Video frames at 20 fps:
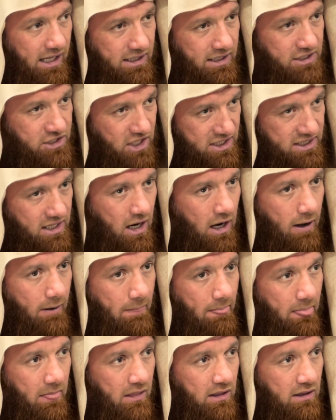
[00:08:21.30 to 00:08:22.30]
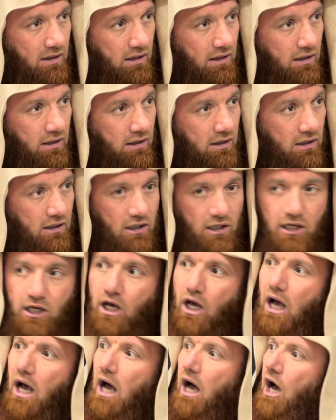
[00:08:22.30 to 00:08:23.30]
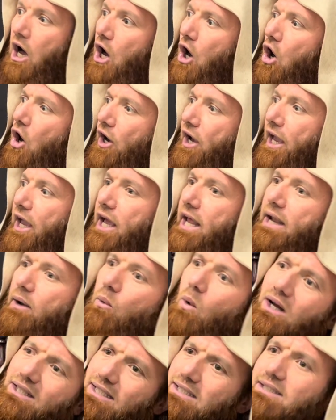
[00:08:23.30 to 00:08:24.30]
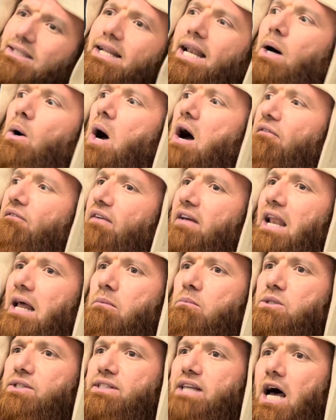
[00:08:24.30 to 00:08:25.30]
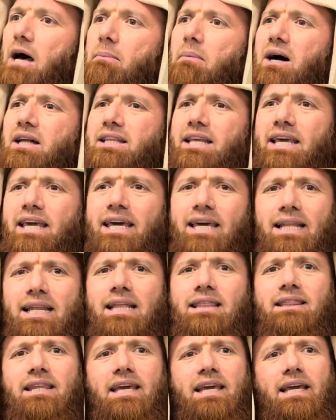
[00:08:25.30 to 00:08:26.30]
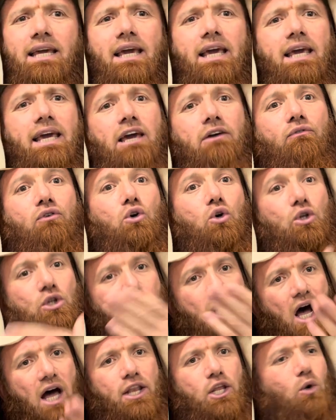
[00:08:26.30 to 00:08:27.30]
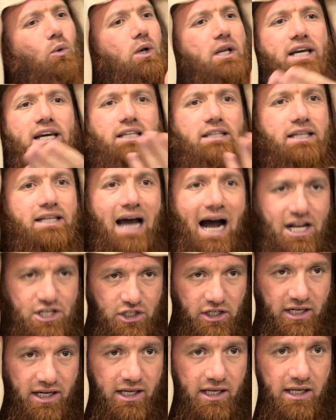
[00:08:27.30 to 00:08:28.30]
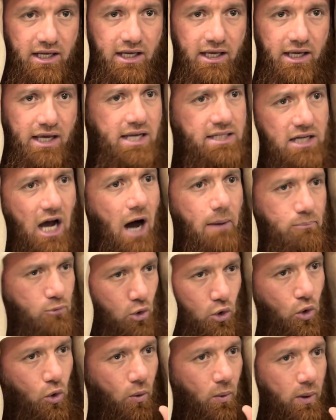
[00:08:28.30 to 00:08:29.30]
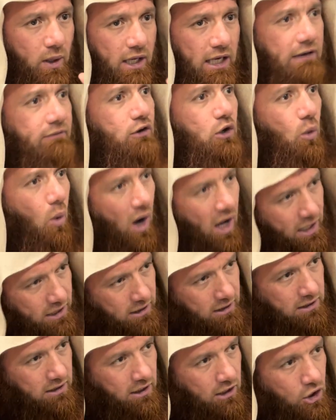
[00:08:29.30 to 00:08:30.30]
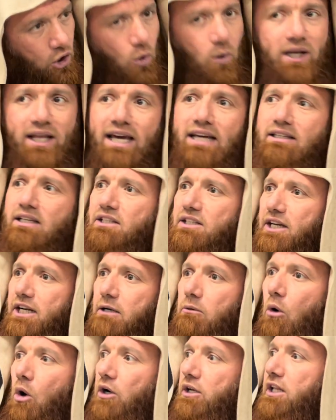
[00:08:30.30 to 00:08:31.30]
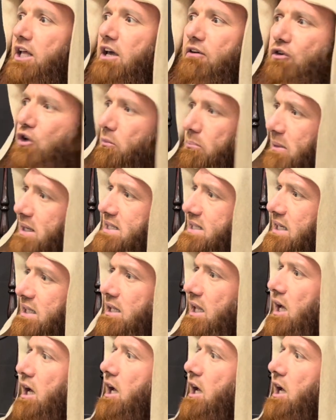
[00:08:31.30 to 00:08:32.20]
jaza. Okay, what is the nawafil and mustahabat? Anything, if you done, you will getting ajr. It's up to you. If you want, you will getting the reward. If you miss it,